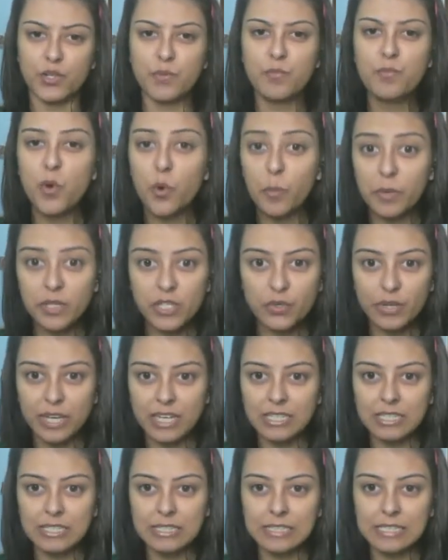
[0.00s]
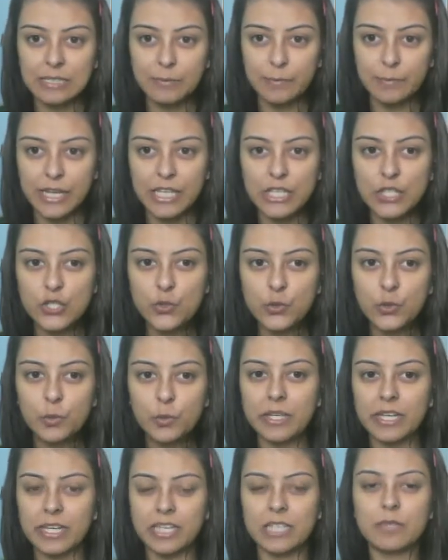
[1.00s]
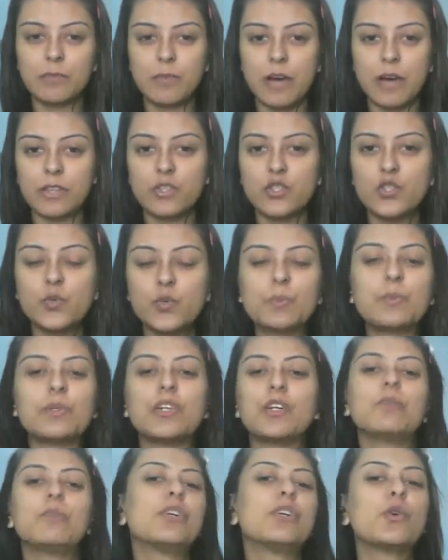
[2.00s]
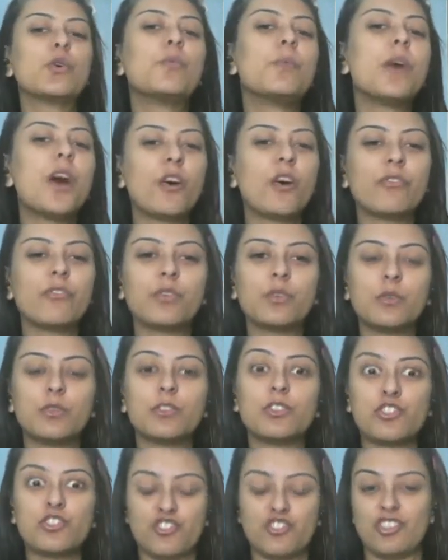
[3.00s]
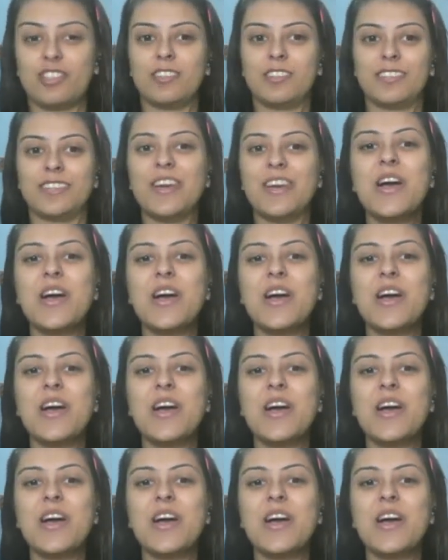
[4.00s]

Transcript: The moment you enter this place, you will be hit by the superb aroma of cooked chicken.